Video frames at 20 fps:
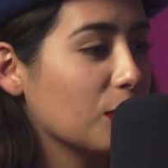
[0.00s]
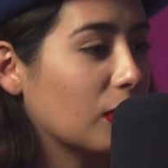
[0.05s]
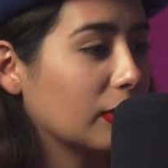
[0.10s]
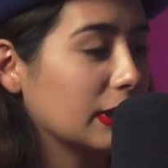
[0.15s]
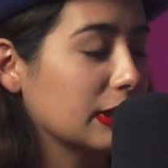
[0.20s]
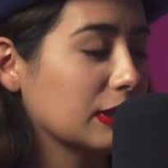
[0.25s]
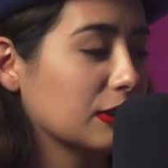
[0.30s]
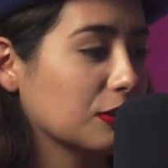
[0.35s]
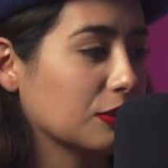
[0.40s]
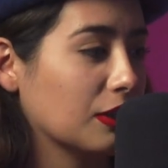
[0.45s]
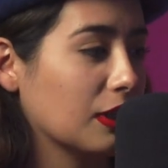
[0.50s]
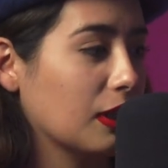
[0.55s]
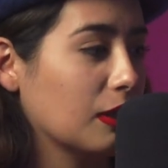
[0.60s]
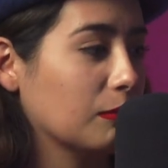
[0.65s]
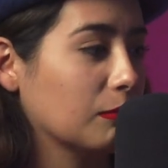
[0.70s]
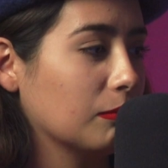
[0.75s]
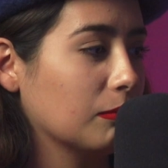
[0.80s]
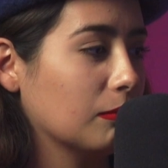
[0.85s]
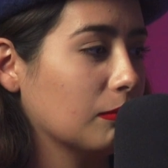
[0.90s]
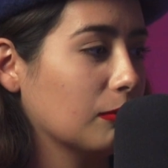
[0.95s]
on
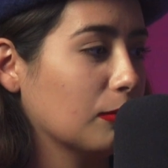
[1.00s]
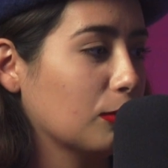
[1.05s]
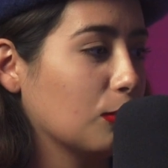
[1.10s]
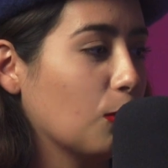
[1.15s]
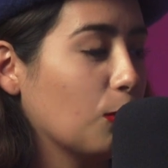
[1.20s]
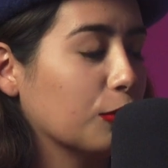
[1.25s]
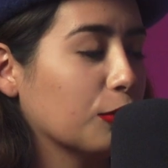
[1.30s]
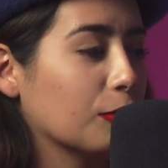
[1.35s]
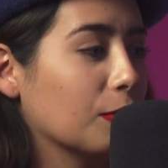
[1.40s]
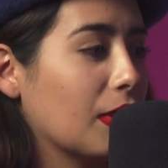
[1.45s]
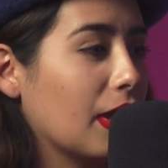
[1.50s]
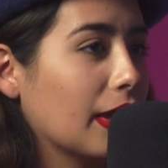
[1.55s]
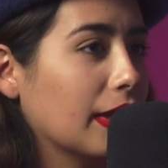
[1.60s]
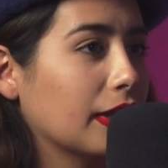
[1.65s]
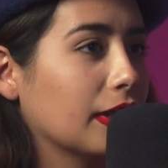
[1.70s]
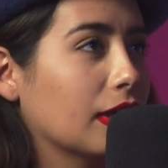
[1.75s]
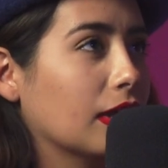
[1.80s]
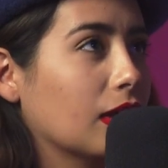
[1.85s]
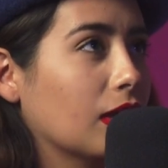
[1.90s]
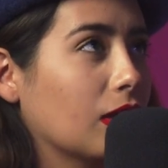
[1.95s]
Instagram, go to
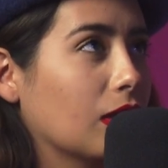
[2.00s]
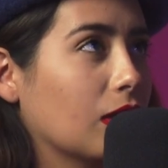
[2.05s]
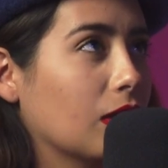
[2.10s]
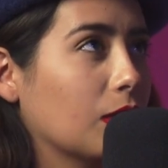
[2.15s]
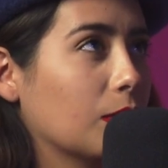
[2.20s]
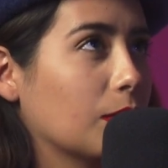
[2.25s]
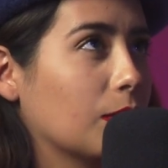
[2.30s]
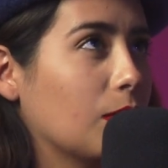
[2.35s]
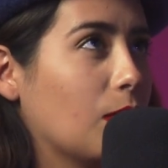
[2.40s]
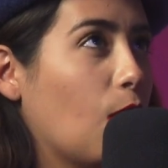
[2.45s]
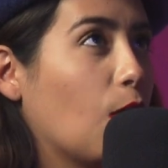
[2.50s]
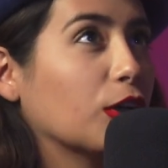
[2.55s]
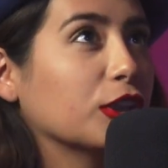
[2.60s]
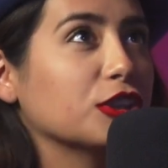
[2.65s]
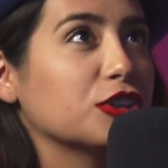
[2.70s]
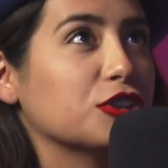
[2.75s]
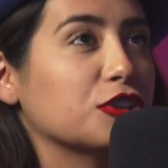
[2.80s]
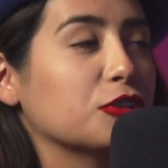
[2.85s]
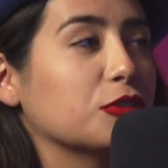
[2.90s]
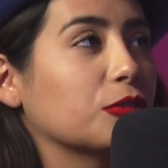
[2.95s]
my
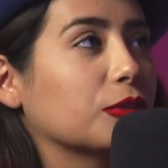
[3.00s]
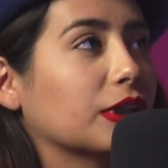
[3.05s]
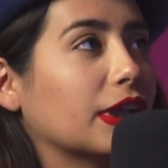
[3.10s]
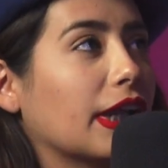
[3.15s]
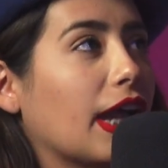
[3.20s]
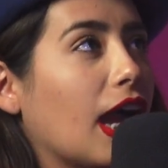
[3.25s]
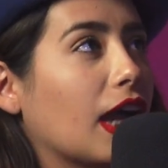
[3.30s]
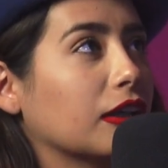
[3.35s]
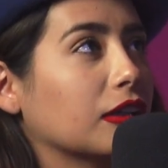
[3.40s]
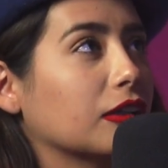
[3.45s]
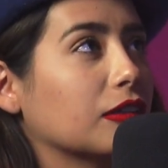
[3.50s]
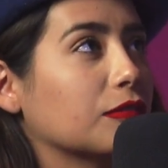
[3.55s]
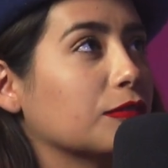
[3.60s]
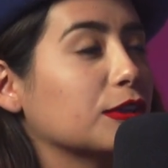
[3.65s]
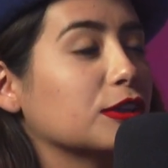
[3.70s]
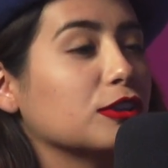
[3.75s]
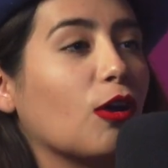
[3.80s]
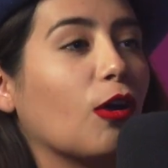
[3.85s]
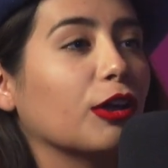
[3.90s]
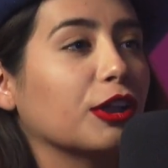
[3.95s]
art show, and I had a
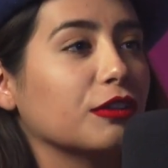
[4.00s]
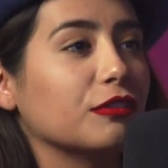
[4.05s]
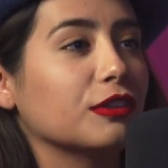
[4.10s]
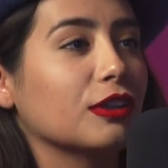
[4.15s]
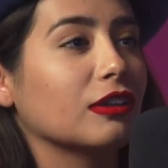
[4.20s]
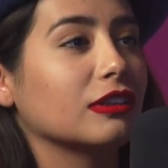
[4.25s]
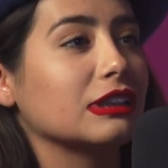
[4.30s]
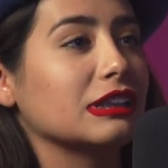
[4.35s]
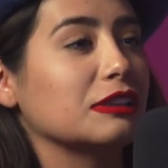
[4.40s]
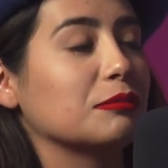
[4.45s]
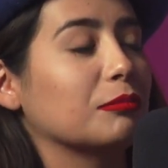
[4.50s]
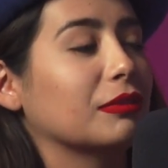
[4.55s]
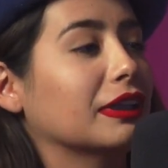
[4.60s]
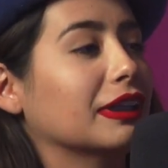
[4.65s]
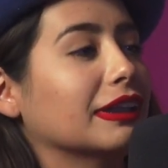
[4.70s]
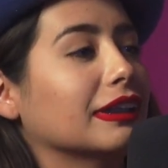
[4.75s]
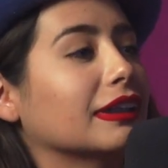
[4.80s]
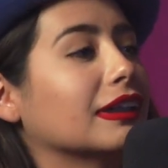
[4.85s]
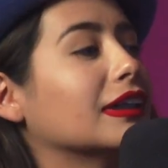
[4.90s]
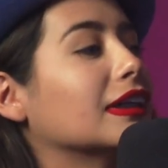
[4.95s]
photography on
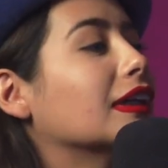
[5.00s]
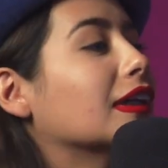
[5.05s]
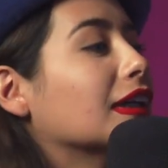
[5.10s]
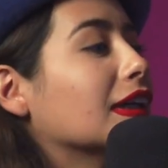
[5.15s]
display.